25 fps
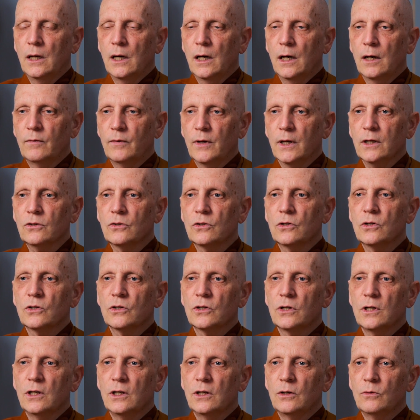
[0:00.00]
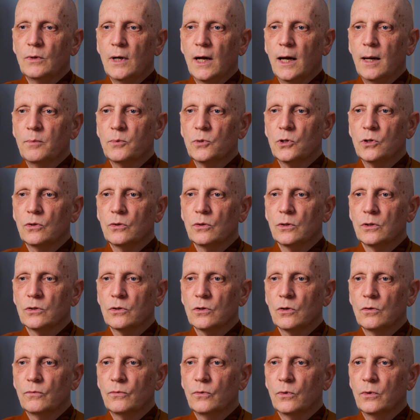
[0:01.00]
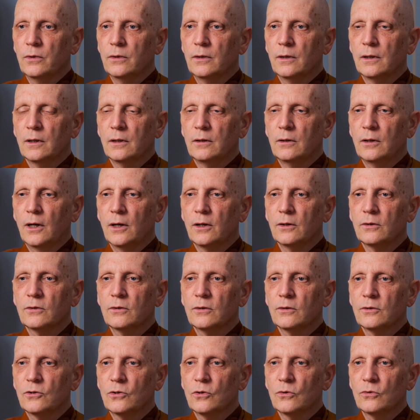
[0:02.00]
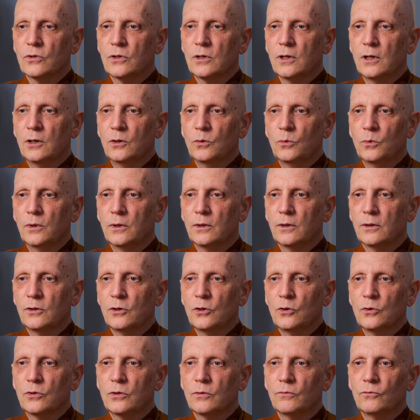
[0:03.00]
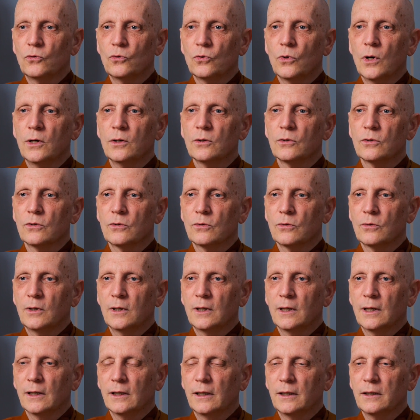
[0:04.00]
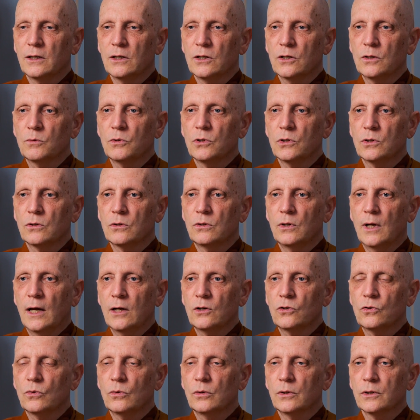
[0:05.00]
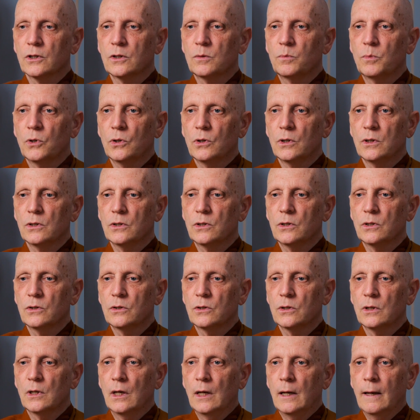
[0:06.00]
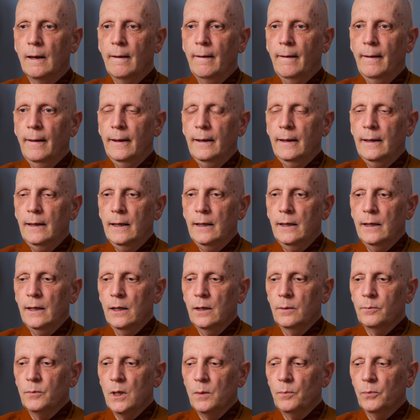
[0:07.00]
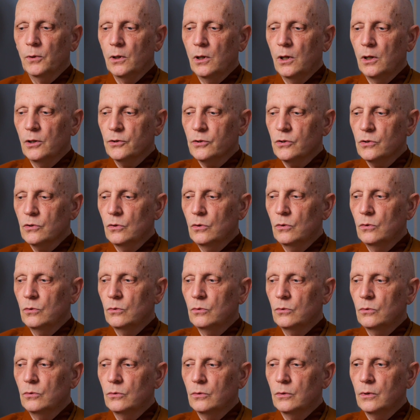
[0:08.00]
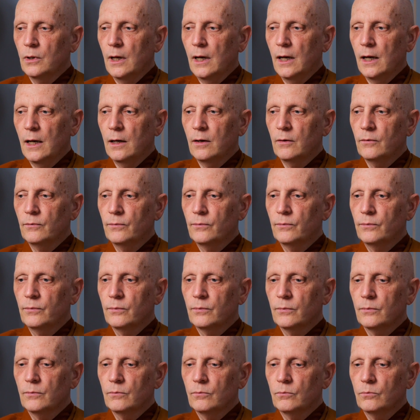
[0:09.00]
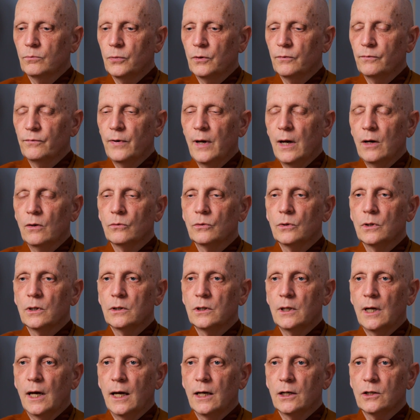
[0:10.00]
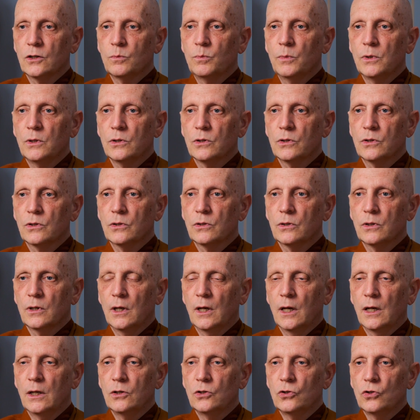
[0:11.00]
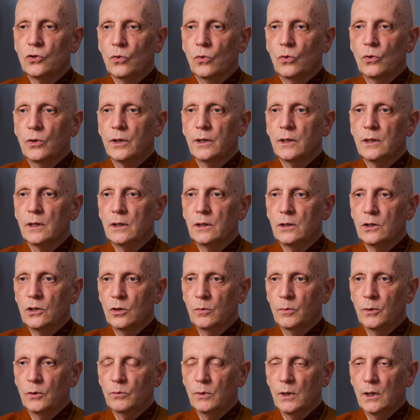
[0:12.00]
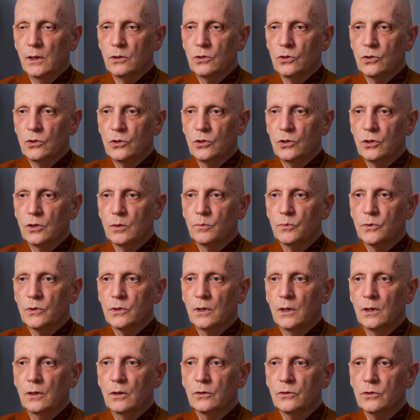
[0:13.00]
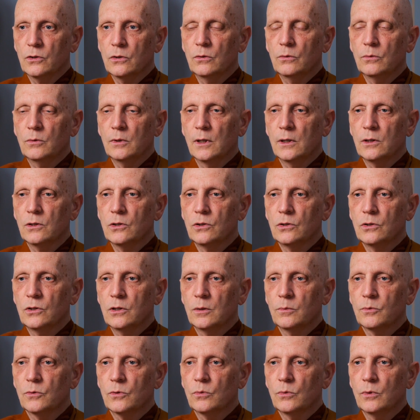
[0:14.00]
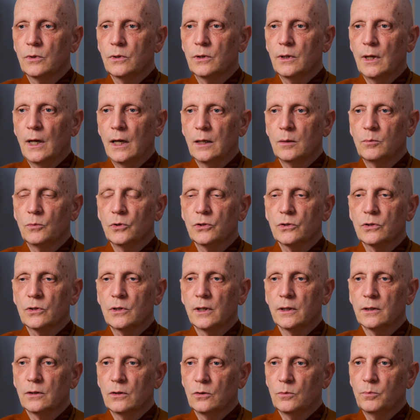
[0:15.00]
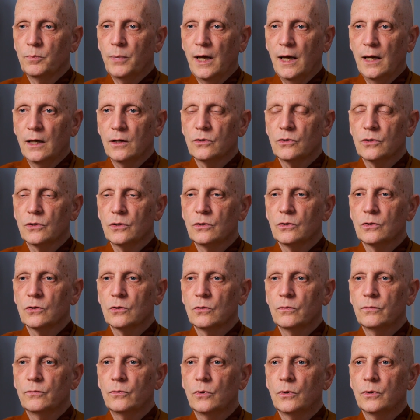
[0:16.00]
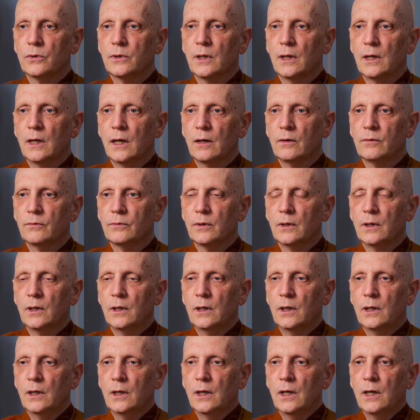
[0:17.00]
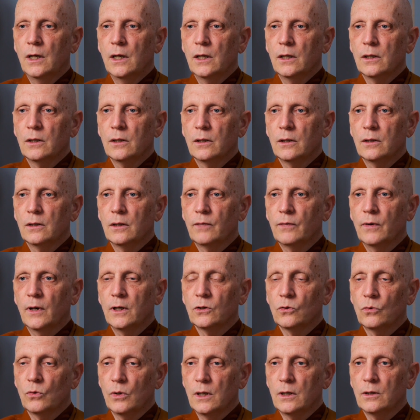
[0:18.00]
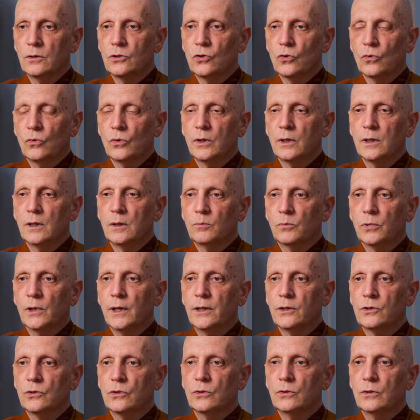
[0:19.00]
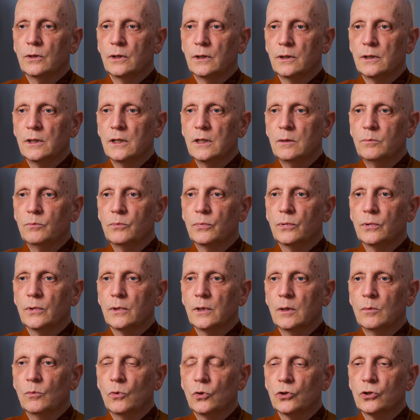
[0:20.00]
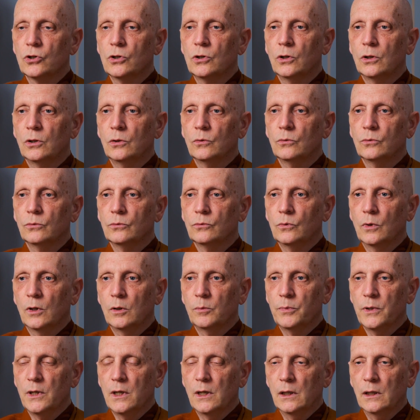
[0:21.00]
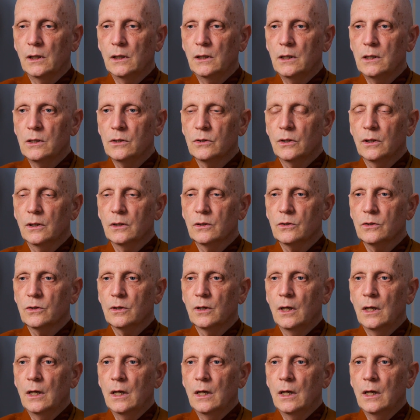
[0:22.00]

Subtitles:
ecstasy, rapture, and so forth, and not associated with the use of drugs or anything like this, just natural experiences. People also have profound attachments and joy in human relationships, and also relationships with animals like their pets and so forth. They find great joy and pleasure and deep emotional well-being in these things.